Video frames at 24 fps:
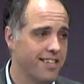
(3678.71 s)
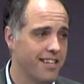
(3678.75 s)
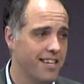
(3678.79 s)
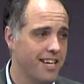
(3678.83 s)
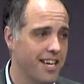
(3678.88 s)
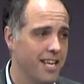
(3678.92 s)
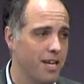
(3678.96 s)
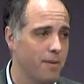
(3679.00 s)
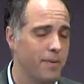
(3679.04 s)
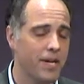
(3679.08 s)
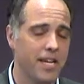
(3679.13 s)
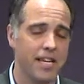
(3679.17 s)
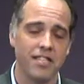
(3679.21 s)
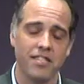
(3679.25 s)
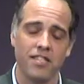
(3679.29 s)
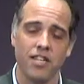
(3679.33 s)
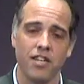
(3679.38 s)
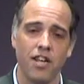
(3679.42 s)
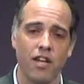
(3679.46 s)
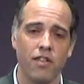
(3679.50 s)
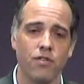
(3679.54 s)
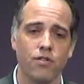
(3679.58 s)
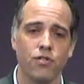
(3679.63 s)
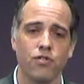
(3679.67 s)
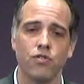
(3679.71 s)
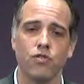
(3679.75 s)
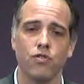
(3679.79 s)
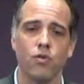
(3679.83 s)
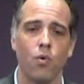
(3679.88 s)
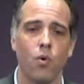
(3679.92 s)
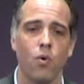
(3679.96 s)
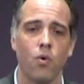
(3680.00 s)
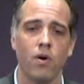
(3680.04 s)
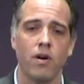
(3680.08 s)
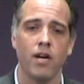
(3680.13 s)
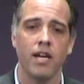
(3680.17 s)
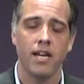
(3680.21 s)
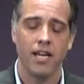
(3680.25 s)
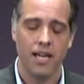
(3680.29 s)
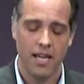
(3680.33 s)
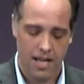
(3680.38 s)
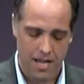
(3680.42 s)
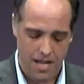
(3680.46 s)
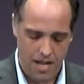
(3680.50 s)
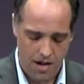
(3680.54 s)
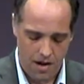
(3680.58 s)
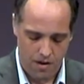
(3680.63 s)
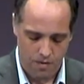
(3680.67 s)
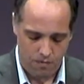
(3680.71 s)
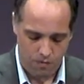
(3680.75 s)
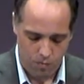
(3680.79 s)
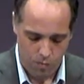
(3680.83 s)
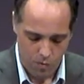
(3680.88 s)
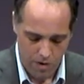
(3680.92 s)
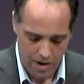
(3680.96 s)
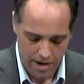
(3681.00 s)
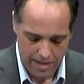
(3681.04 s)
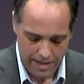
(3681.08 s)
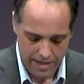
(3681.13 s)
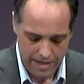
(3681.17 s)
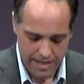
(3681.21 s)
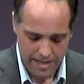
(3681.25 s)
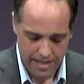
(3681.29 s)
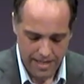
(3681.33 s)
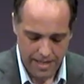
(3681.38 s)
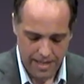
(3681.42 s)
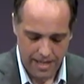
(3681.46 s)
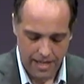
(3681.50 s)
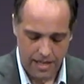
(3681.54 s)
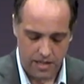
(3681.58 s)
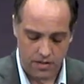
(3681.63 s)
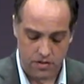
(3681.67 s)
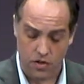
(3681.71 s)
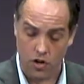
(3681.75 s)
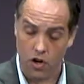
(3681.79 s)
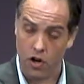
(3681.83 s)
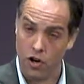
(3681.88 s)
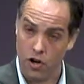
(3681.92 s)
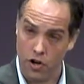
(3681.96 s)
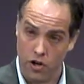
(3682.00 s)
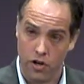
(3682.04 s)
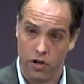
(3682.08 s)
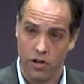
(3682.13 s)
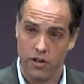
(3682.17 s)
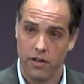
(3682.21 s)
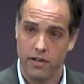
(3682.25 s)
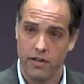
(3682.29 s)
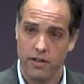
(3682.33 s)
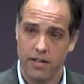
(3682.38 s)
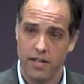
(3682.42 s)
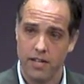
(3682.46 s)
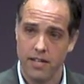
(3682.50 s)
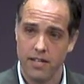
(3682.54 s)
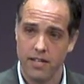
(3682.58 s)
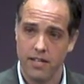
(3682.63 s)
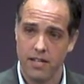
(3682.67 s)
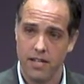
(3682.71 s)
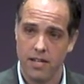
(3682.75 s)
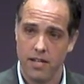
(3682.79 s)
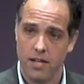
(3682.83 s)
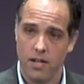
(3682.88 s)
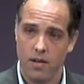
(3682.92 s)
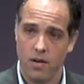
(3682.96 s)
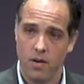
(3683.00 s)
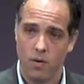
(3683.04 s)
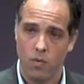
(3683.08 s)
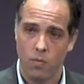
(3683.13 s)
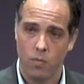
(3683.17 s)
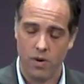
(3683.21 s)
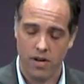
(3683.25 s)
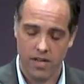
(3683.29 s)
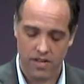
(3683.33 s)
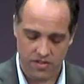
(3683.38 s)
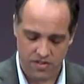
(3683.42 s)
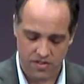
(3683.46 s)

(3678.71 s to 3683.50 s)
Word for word: And he begins another story of what he has heard, what he has